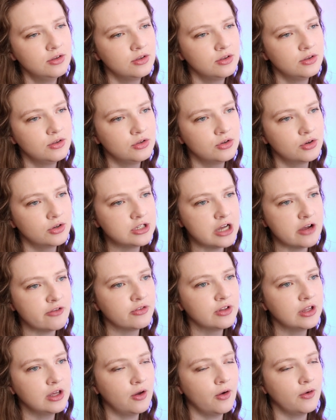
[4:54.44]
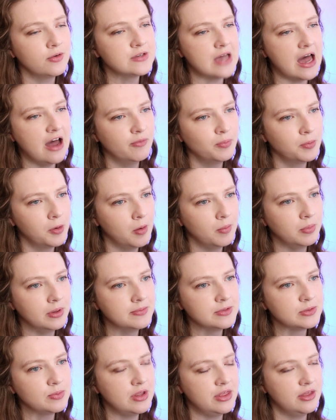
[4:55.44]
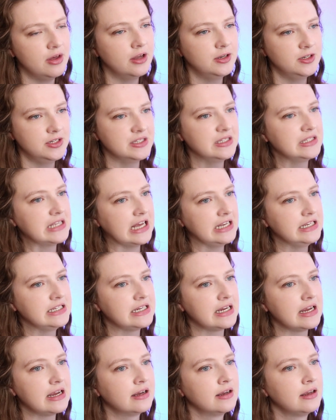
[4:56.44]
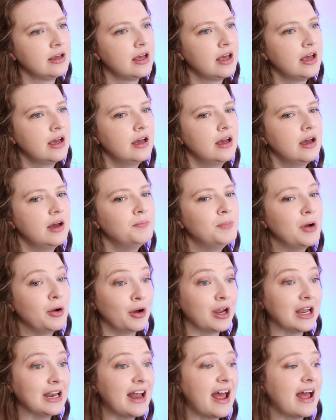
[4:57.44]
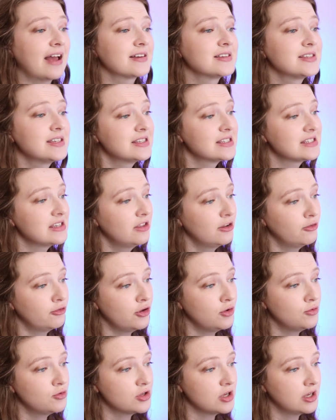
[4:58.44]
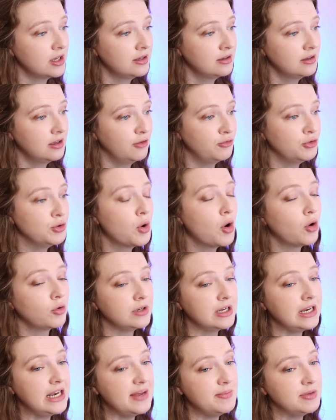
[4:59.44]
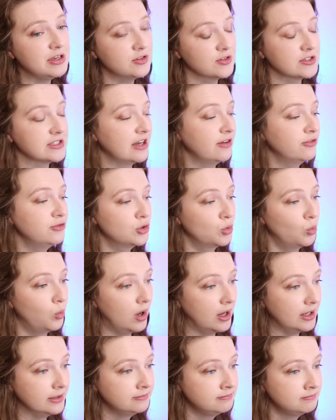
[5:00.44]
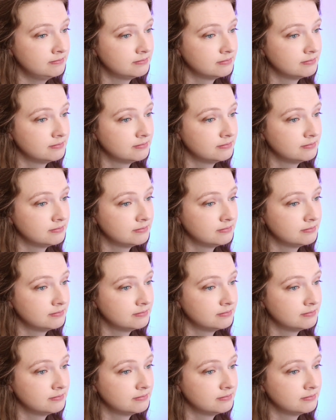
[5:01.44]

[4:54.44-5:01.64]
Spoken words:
you're definitely going to have problems with understanding American accents in the future if you only limit yourself to one.